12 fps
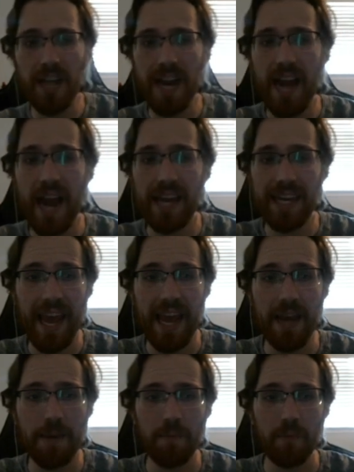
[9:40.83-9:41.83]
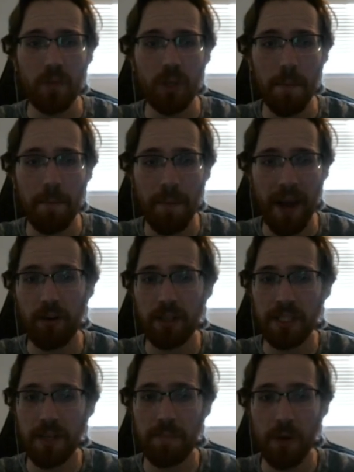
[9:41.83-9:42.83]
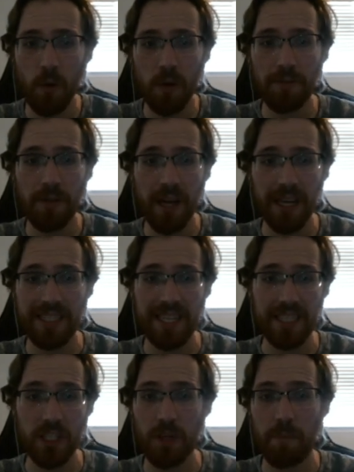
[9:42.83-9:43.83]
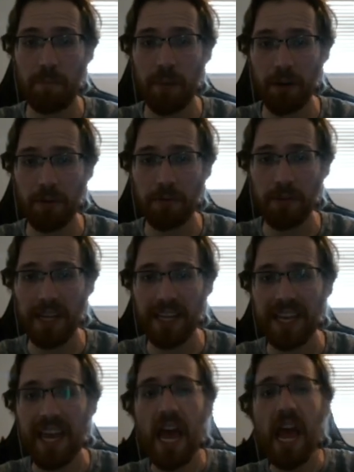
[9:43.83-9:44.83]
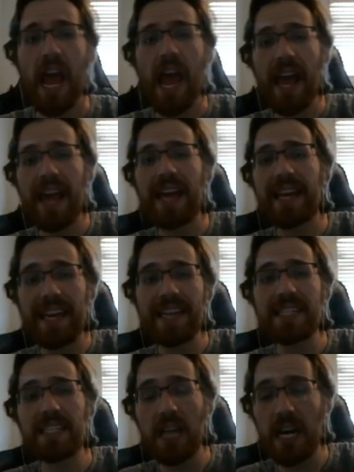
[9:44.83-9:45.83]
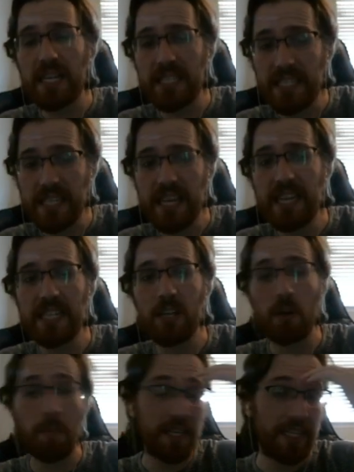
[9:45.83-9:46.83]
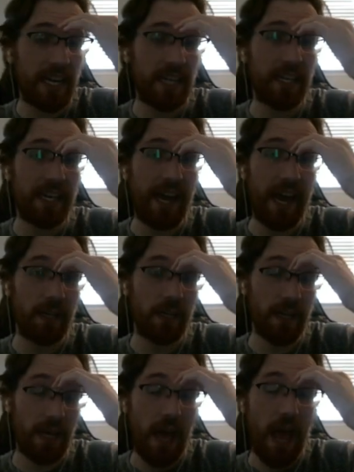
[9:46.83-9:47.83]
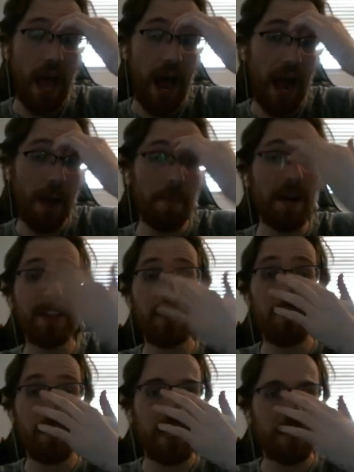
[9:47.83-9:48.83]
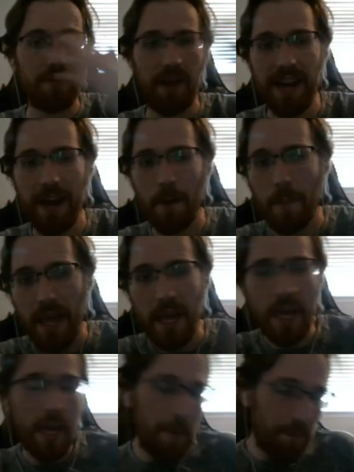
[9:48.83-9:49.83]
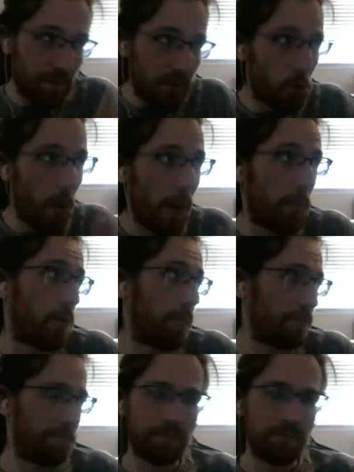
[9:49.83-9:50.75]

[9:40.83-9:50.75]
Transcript: I can't compare it to Beautifly because that's just a butterfly. Like, it gets a C tier by technicality. I'm not the biggest fan. Now, Dwebble.